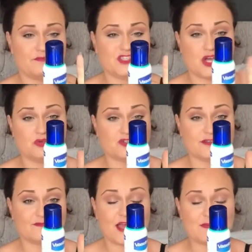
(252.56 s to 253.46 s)

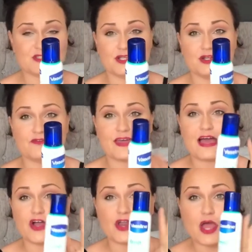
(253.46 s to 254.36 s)
deodorant. I absolutely love it.
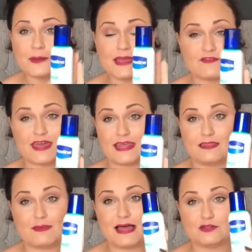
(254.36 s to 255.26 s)
I can only ever get it
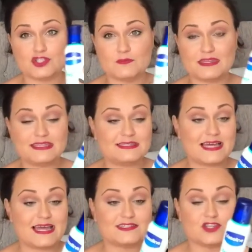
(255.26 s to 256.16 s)
in the pound shop these
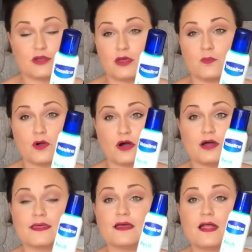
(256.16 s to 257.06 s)
days. Don't know
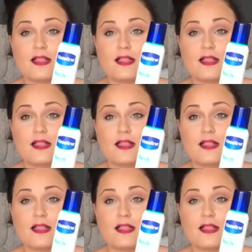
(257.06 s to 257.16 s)
why.